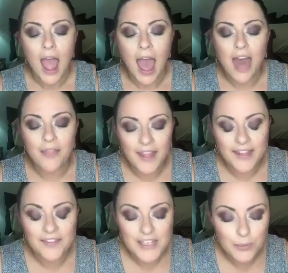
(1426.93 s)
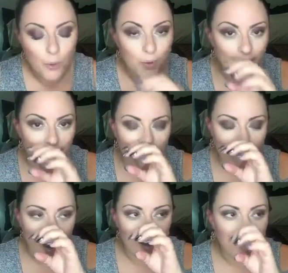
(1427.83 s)
And then this morning,
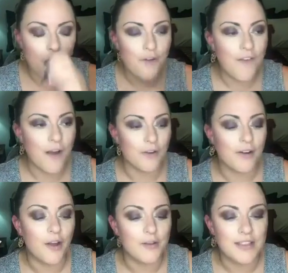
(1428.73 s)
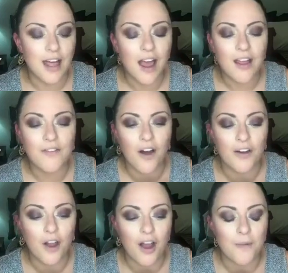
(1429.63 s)
our co-founder goes live
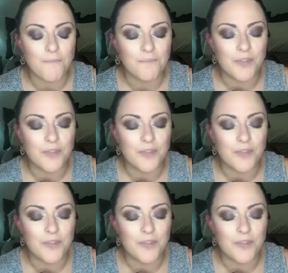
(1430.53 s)
on